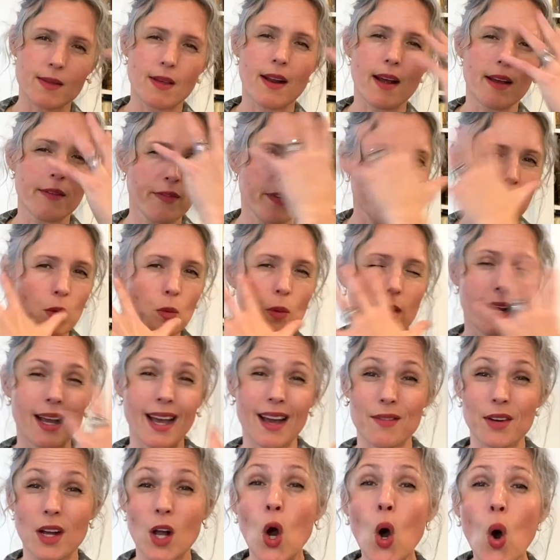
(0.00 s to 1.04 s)
that I feel when I
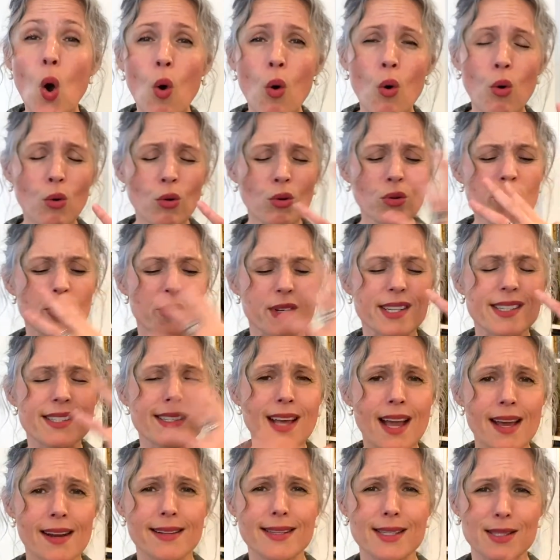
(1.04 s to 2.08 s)
have a cold or a
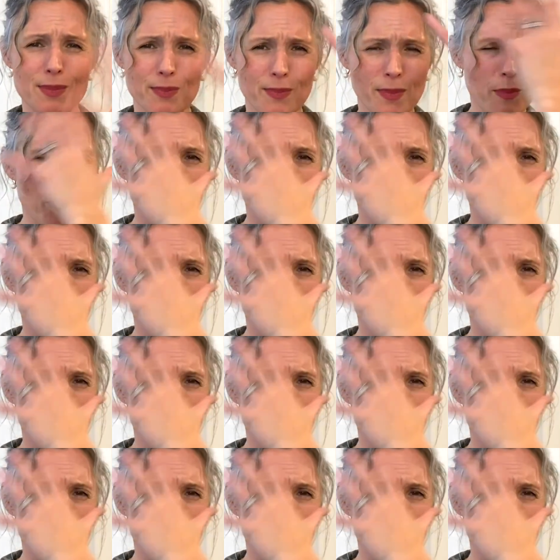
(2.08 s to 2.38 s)
sinus